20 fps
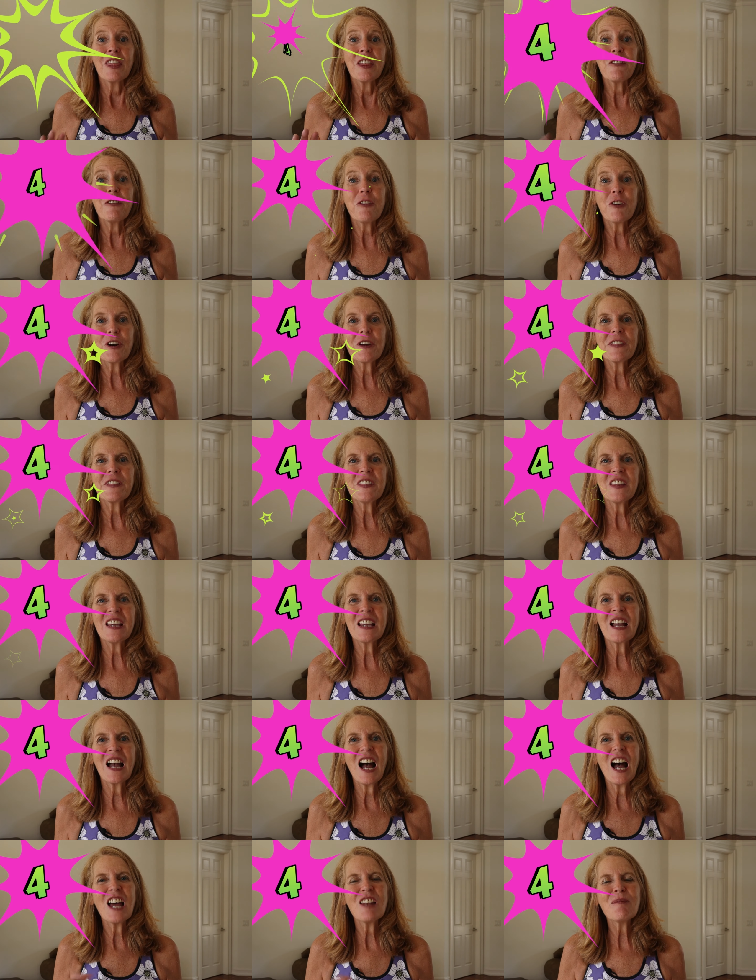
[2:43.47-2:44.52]
The fourth
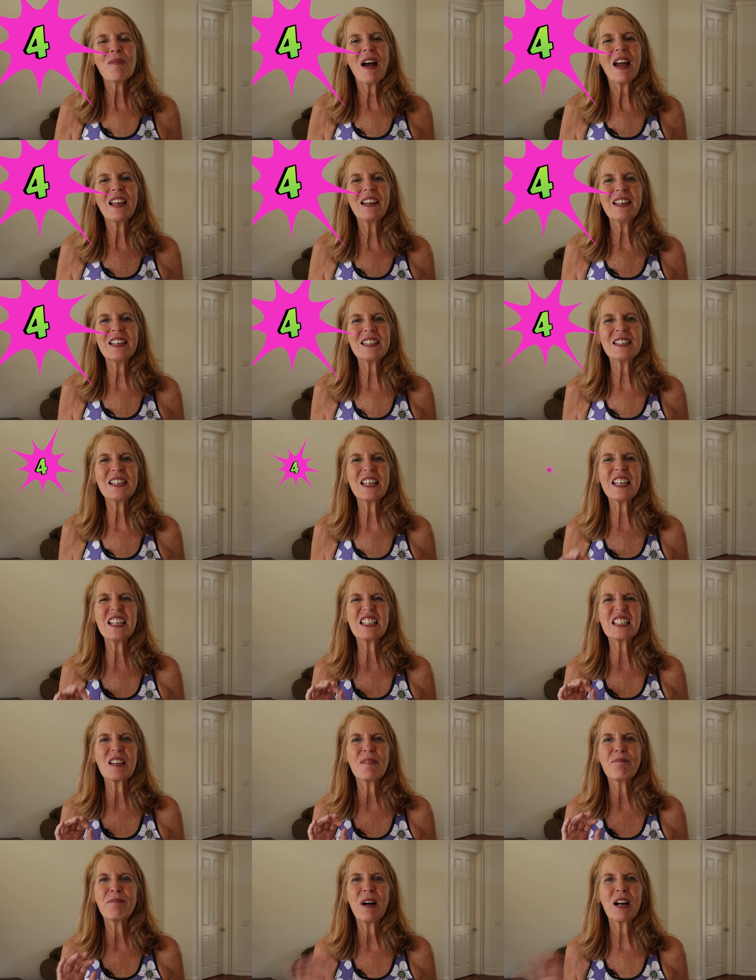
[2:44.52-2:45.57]
thing on my list
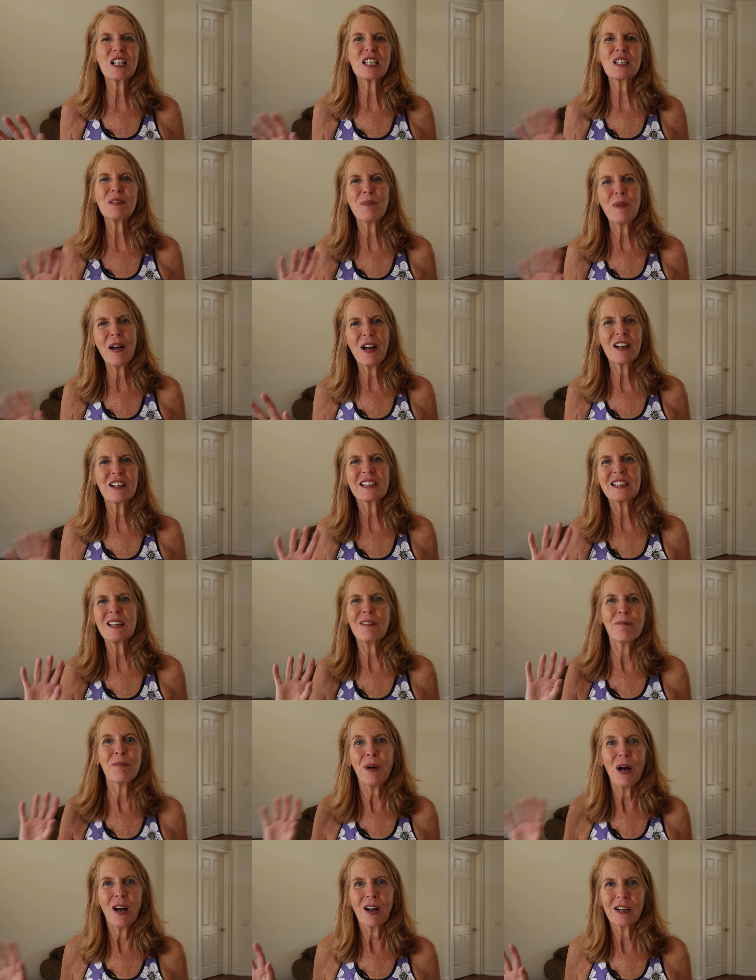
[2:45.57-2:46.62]
is bugs, bugs,
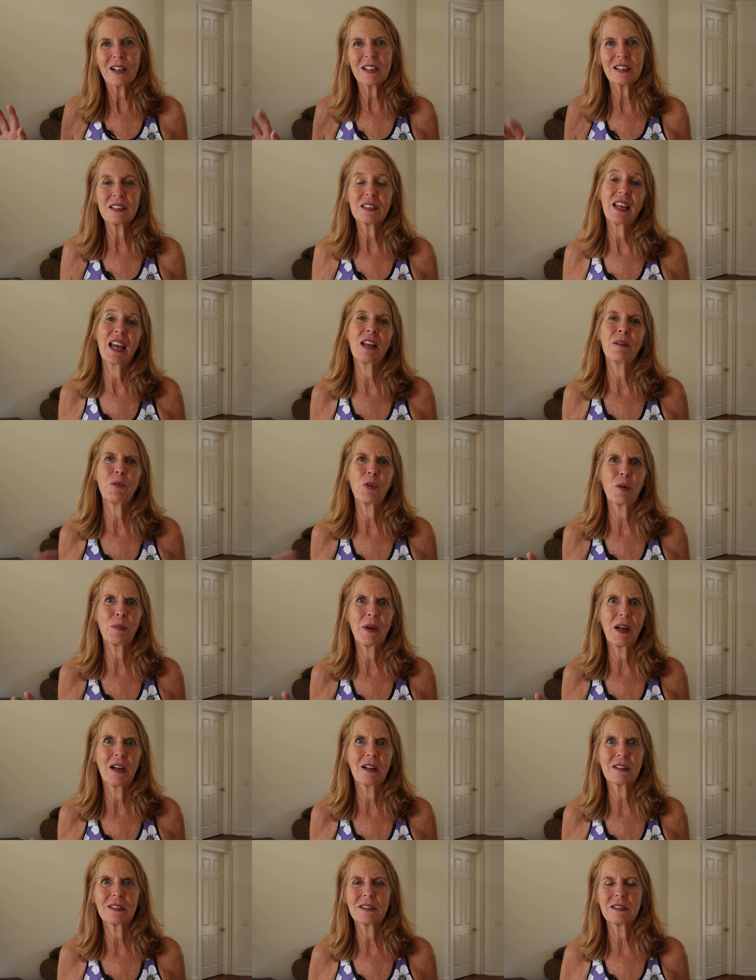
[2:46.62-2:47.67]
bugs, and more
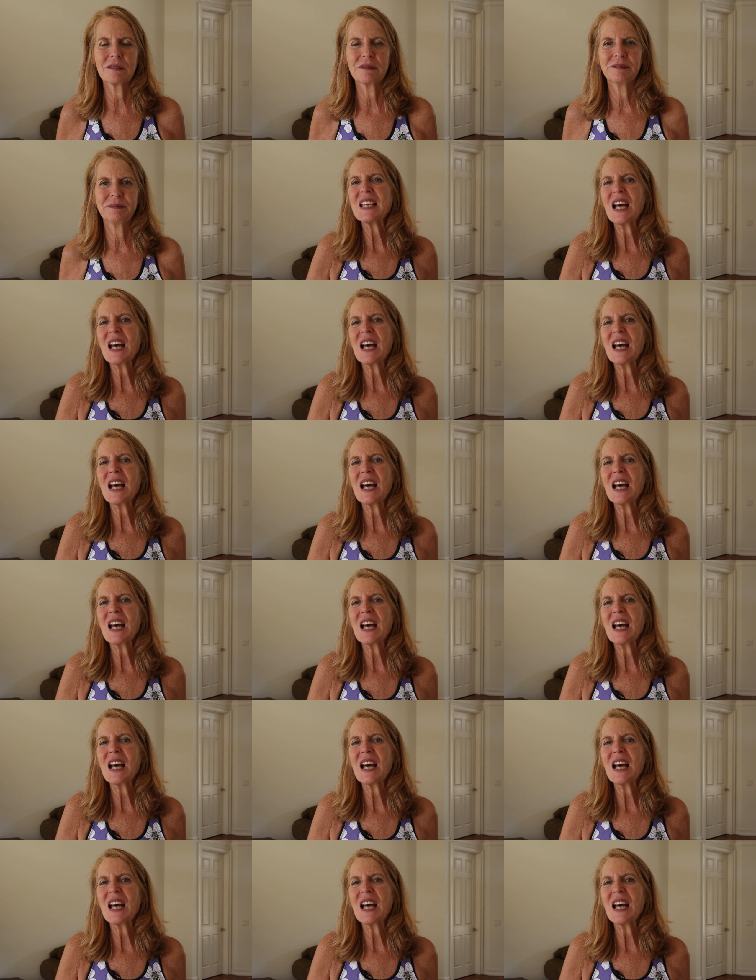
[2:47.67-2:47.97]
bugs.